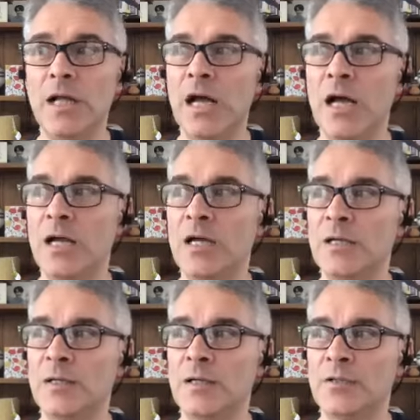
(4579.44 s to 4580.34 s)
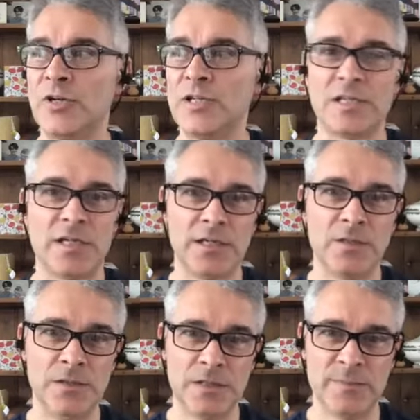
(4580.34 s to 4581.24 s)
uh, i try to
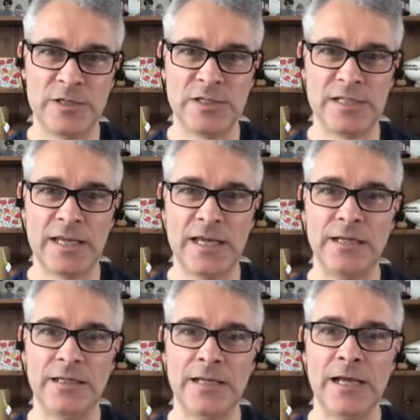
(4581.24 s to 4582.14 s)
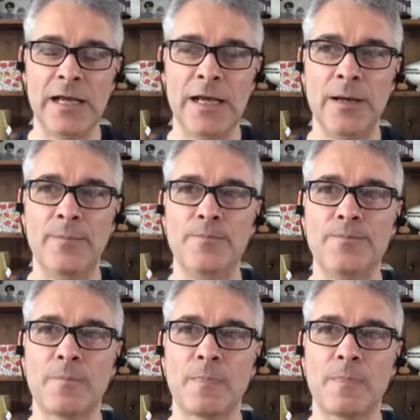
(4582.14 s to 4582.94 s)
cycle as much as i can um, mm-hmm.